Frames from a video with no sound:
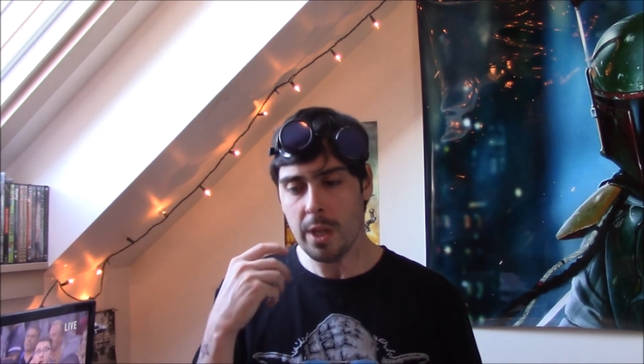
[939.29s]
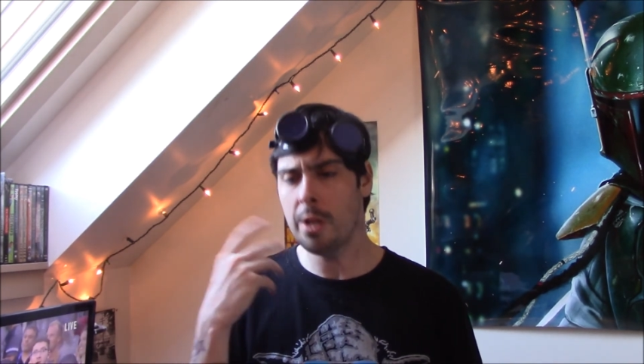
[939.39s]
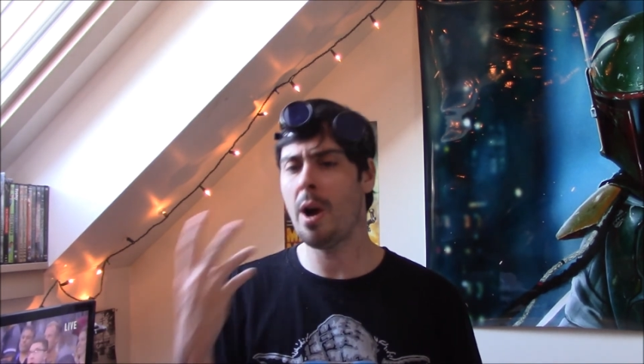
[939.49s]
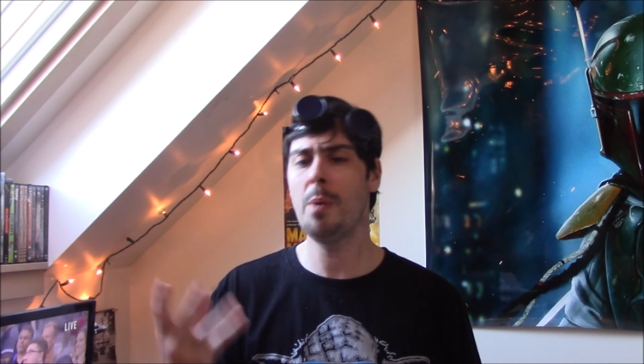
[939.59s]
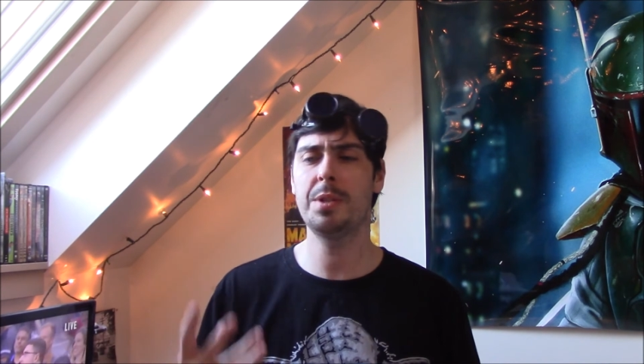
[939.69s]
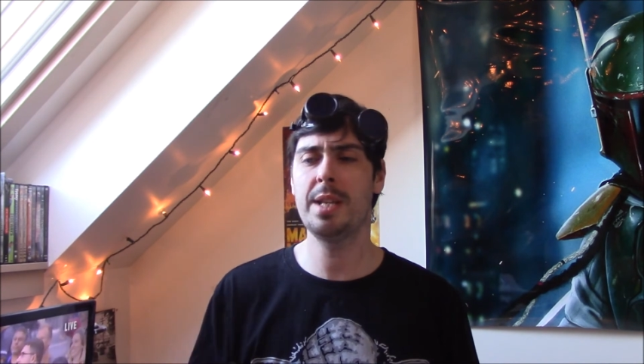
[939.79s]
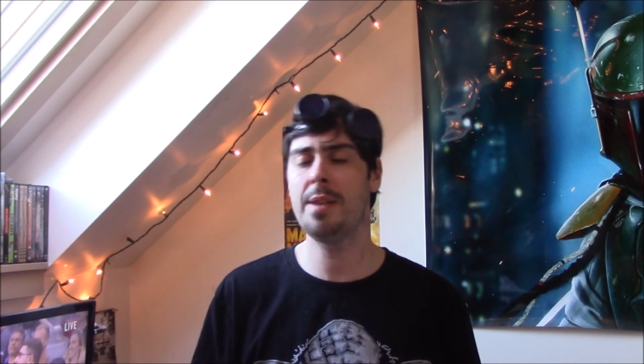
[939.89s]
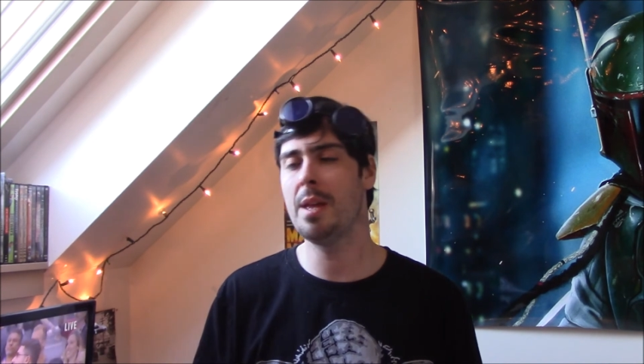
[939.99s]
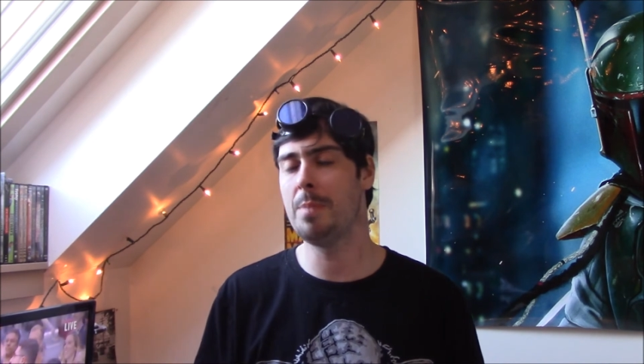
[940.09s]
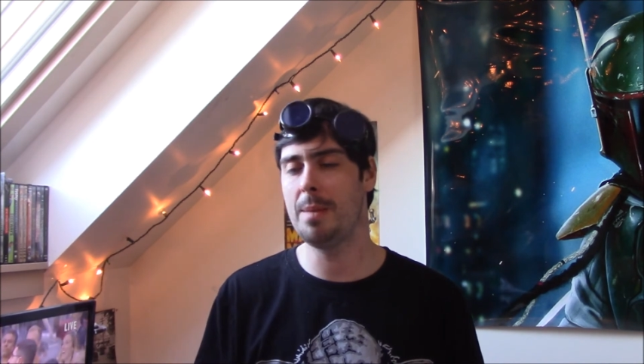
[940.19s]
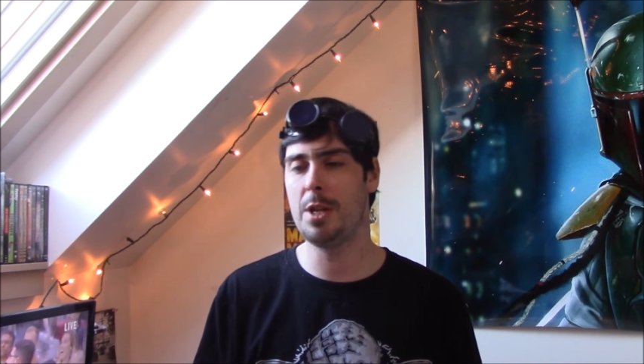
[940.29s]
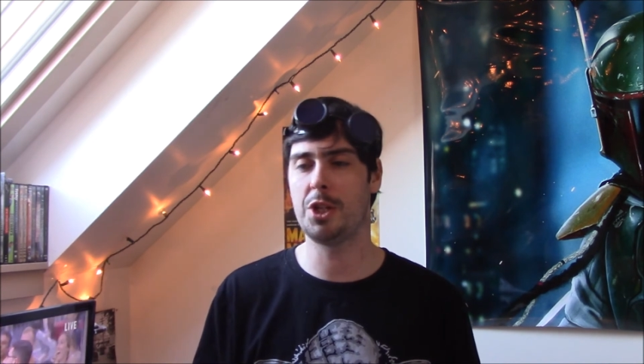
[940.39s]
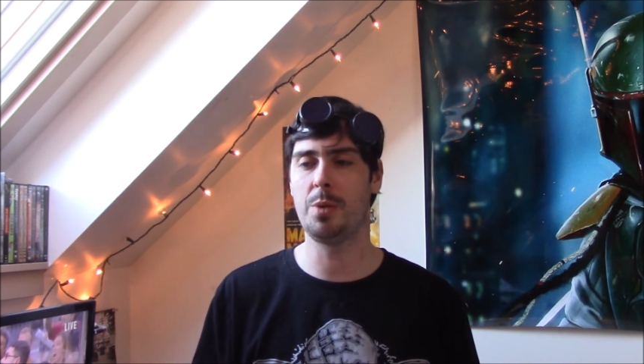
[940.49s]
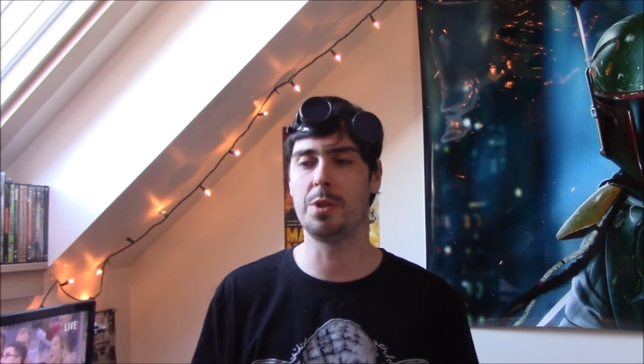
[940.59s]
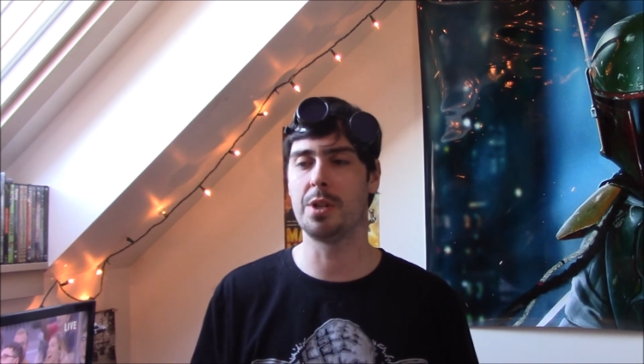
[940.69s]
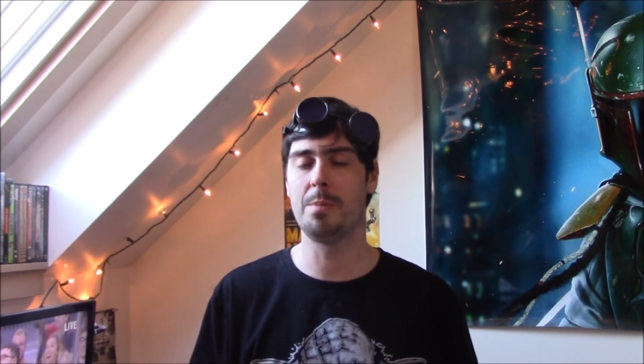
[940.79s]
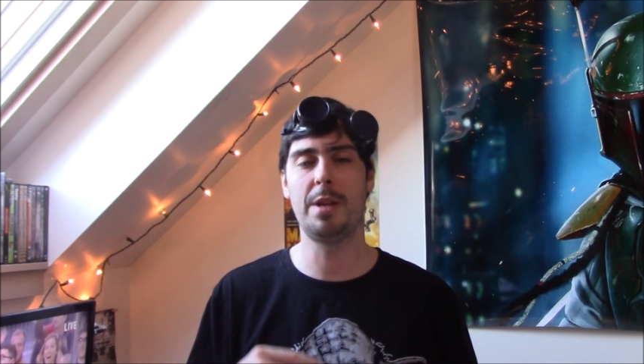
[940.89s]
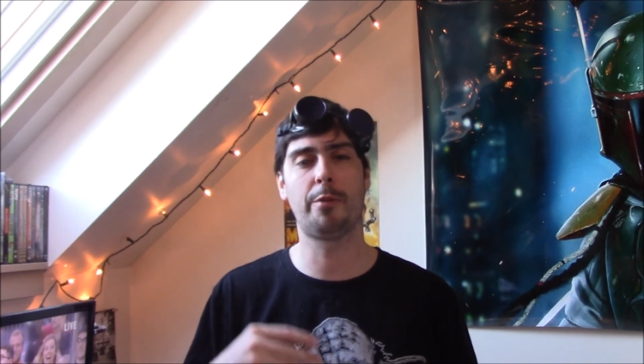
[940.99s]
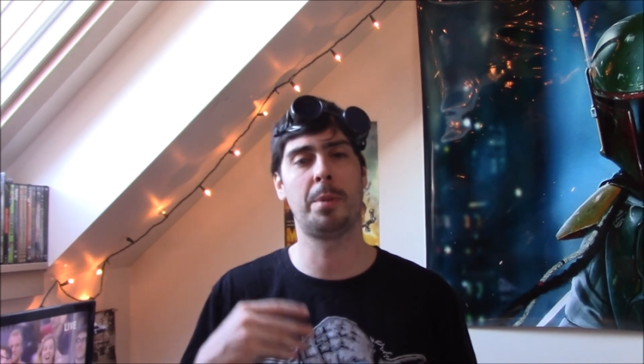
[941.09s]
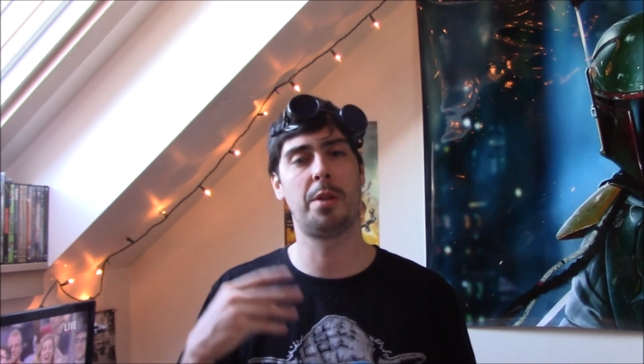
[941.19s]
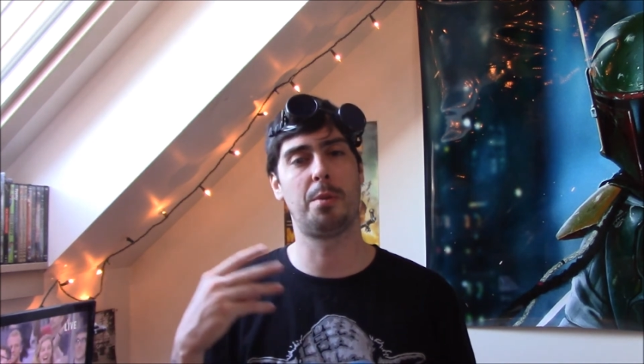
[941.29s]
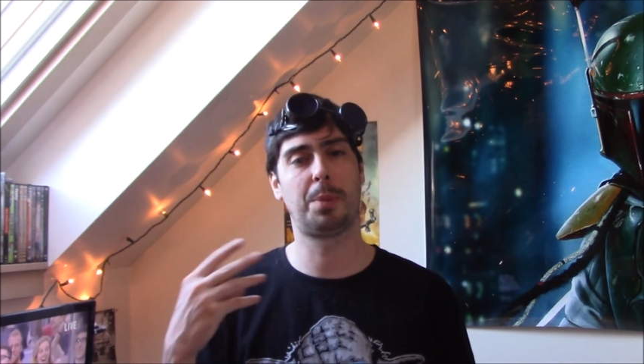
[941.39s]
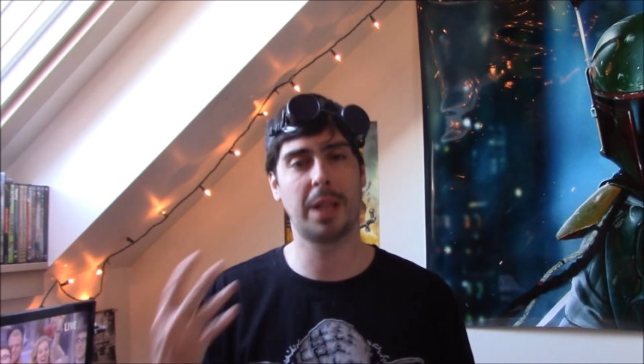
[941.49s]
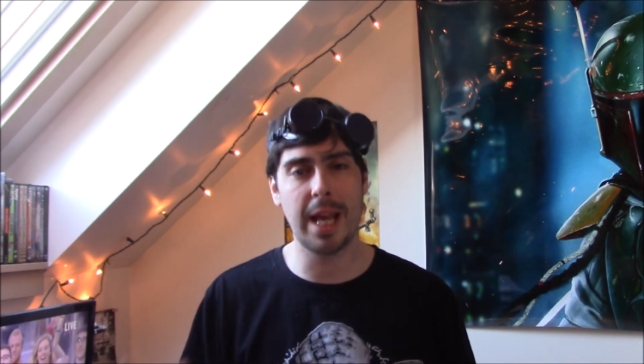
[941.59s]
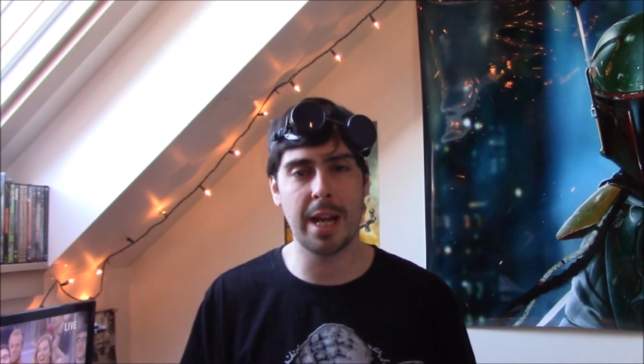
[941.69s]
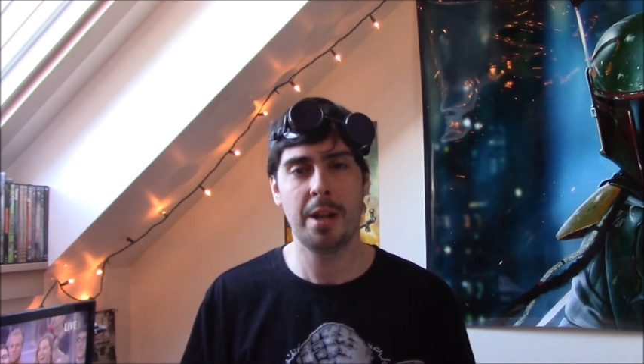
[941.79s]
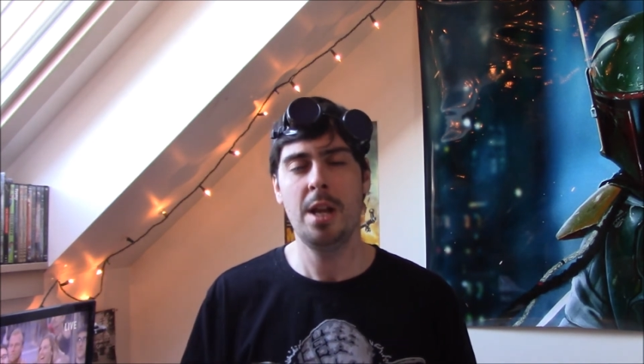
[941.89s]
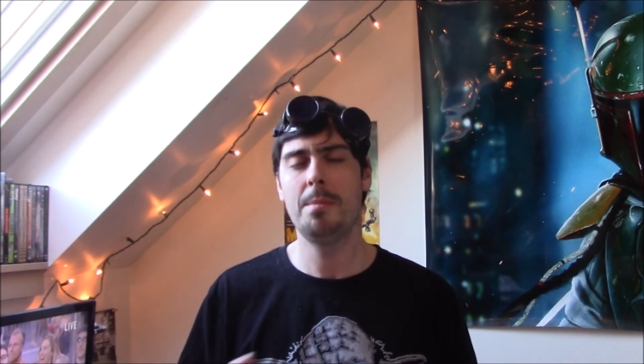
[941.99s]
you know, I was thinking that maybe she was going to be from another planet,